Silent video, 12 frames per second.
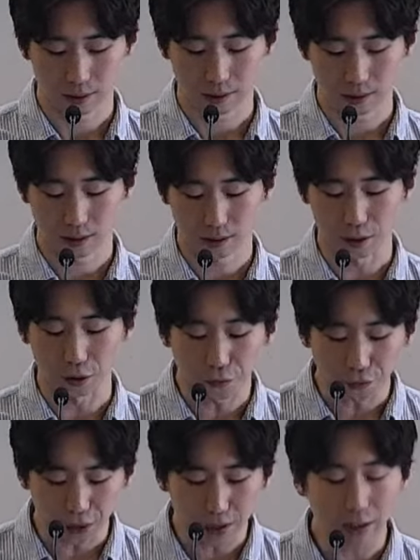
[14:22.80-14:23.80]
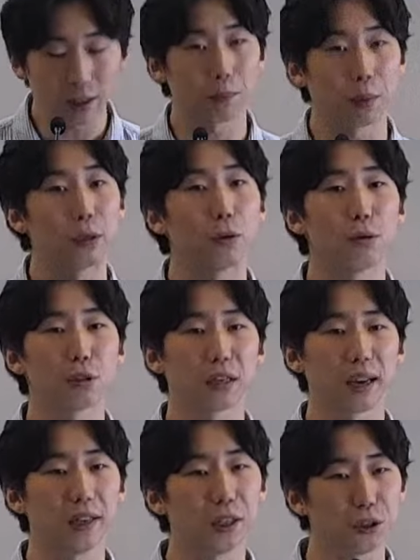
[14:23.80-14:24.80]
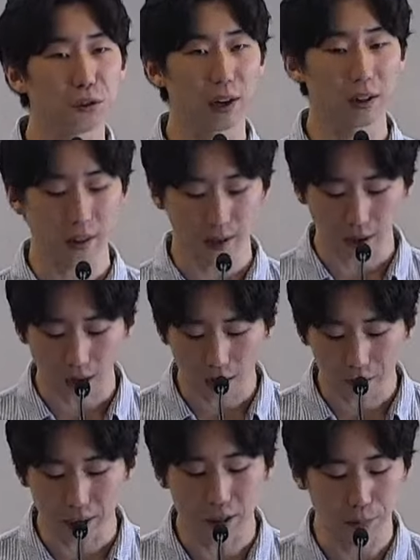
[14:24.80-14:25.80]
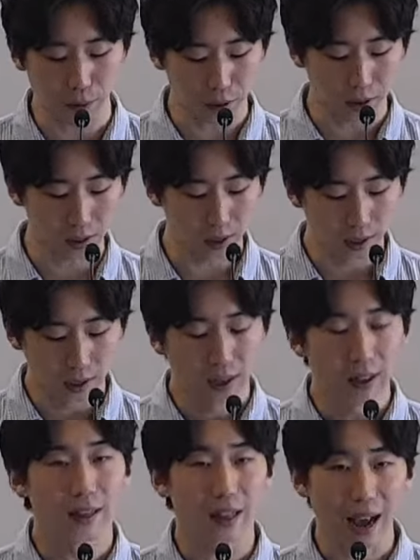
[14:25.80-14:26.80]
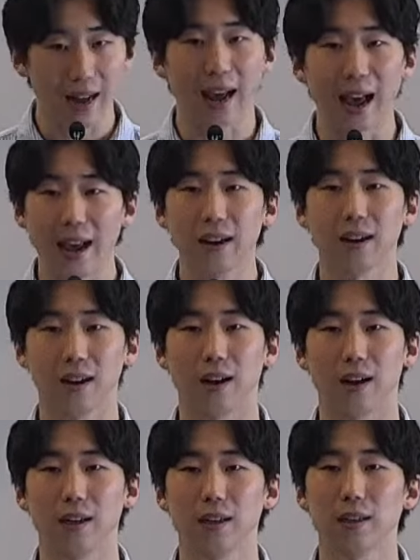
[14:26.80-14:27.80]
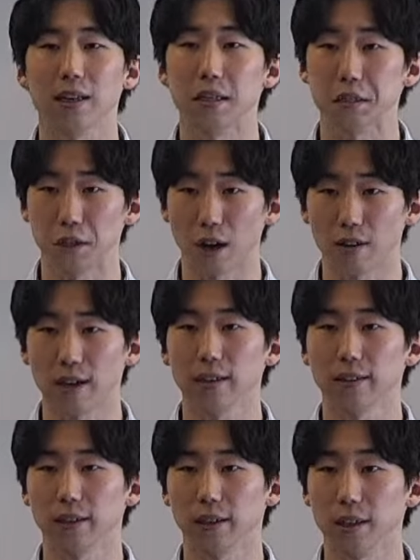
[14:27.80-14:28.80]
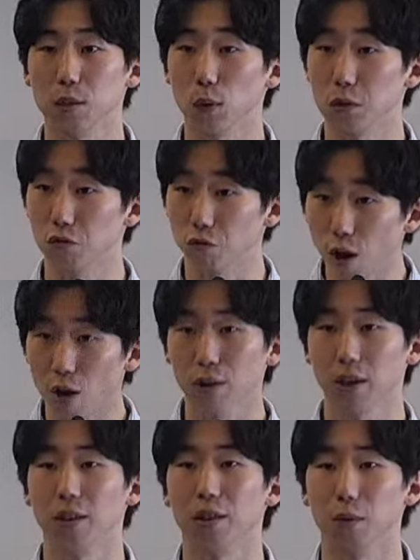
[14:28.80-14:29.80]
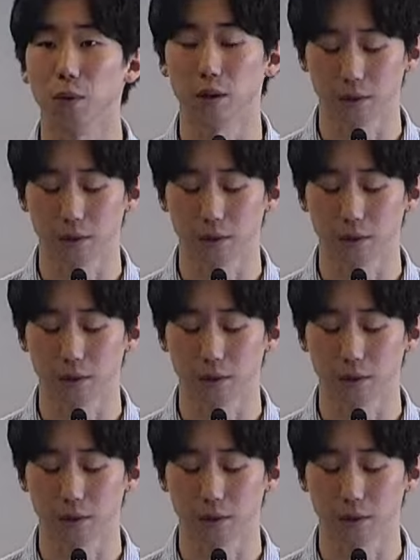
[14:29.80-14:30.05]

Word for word: You fear it, but you also gain strength and courage because that anger is directed against what's wrong in the world.